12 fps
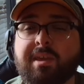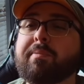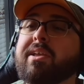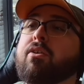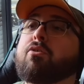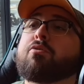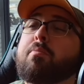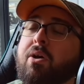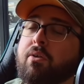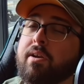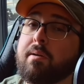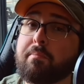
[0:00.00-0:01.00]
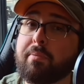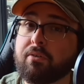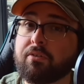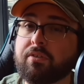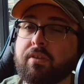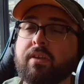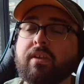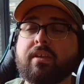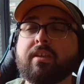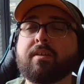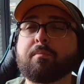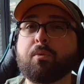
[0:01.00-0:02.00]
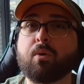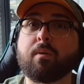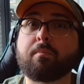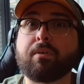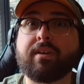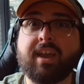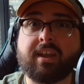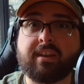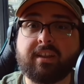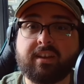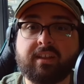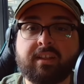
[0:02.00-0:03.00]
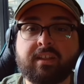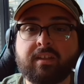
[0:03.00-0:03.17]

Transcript: keeping their small numbers more protected.